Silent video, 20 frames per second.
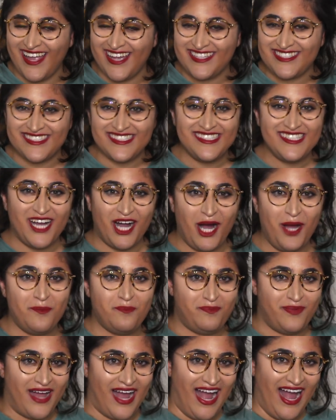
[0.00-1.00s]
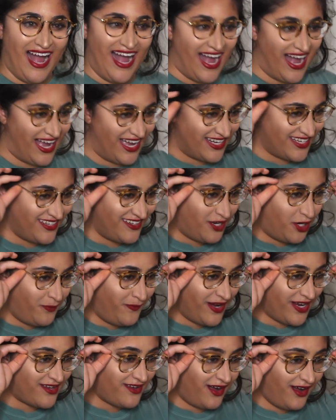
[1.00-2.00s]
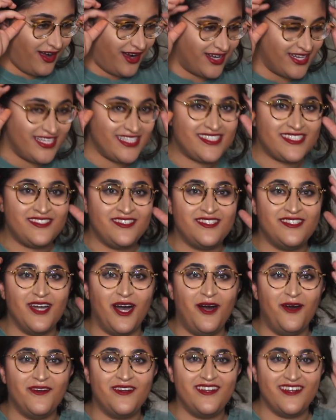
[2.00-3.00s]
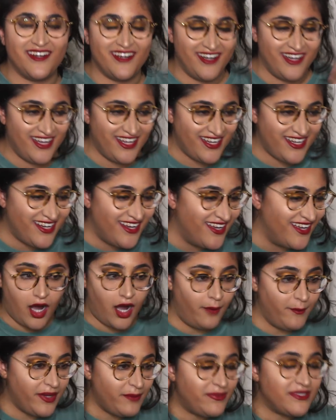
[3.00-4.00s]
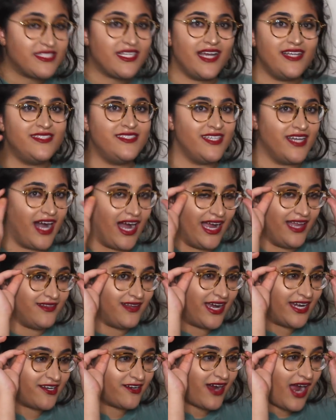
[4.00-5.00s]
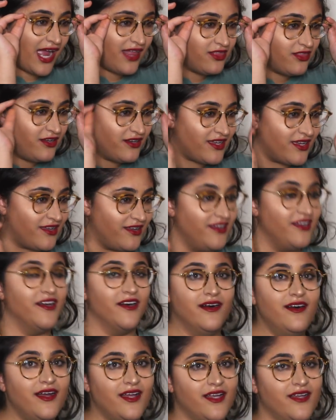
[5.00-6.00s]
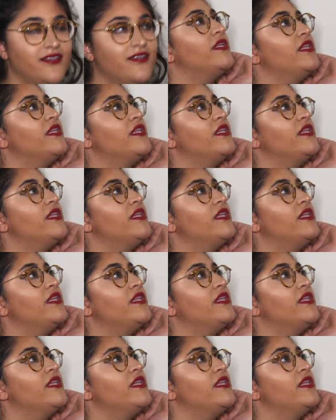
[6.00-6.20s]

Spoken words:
It's not bad. Oh my God, it's so good. I mean, besides the eyeliner, I look good.